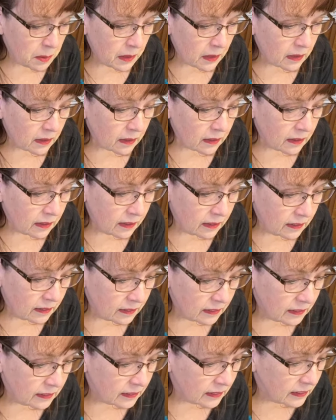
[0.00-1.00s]
I miss
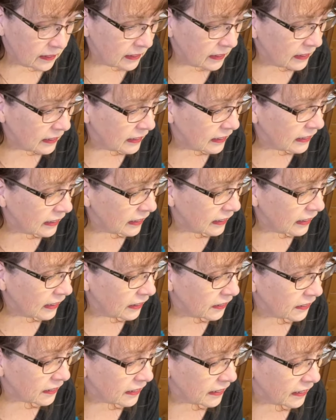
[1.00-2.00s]
Bill.
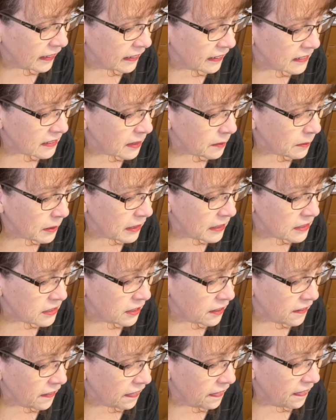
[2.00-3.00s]
Okay,
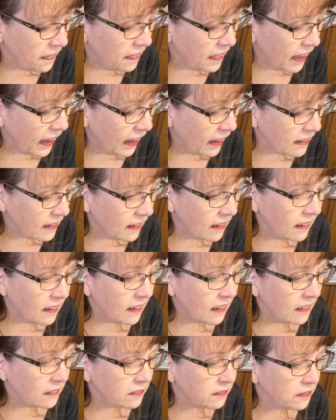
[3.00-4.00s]
so I'm gonna turn
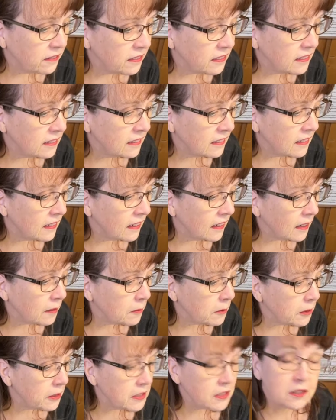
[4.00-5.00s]
that off.
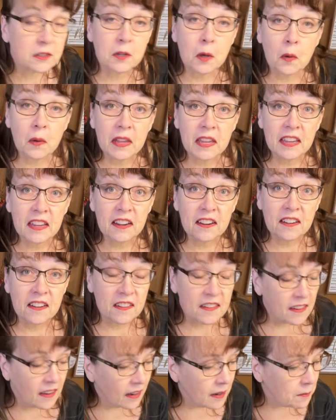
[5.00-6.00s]
I'm going to
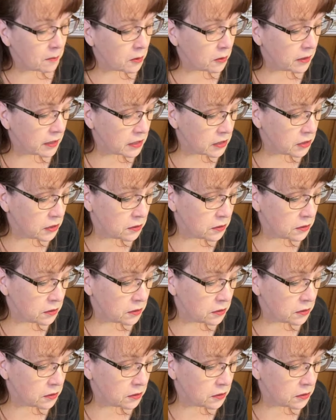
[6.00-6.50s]
go here.